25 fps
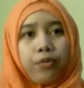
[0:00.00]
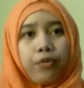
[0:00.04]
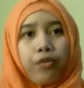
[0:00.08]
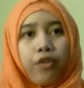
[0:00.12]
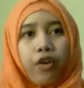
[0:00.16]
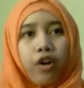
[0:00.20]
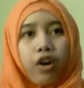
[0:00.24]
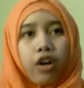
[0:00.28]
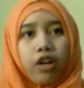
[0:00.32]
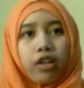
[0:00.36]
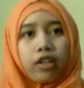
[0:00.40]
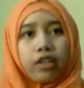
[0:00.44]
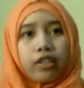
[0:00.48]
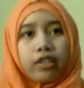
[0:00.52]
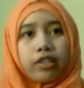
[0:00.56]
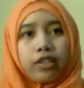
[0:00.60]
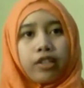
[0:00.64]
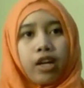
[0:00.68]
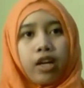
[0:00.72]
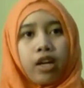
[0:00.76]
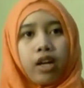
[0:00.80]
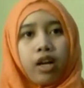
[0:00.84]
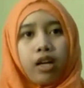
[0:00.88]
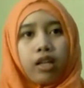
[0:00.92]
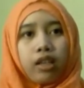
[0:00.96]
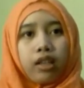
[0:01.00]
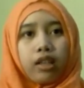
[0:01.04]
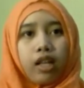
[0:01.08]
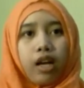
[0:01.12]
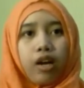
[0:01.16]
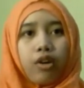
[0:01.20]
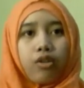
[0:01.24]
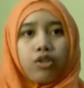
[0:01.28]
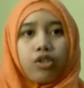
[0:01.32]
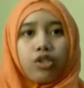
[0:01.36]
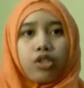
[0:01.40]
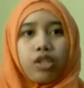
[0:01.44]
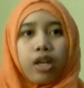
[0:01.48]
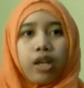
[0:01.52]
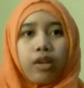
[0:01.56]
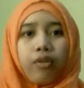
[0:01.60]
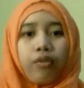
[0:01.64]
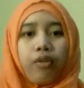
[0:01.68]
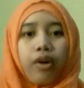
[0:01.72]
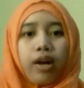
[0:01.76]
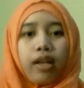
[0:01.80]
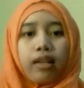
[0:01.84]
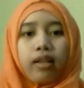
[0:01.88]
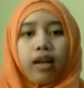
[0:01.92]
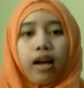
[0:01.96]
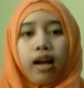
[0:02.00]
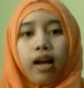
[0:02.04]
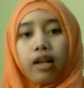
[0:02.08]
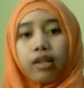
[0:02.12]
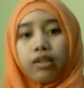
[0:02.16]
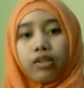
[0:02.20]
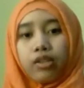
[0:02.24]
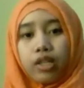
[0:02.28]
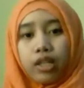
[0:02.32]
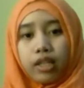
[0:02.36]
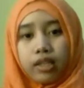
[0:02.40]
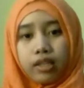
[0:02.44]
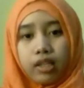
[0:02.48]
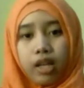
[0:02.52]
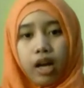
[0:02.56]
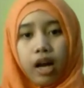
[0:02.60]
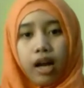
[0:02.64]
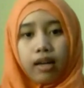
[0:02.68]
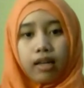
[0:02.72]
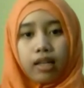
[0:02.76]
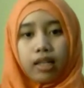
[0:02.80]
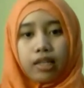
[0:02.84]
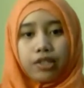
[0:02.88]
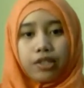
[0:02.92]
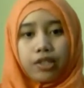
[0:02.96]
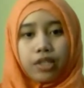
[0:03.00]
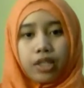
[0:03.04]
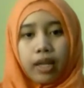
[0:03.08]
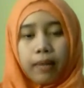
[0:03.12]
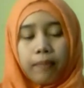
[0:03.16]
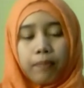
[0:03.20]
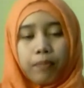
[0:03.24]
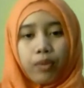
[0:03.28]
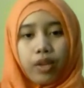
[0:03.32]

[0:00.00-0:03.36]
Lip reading: $4,100,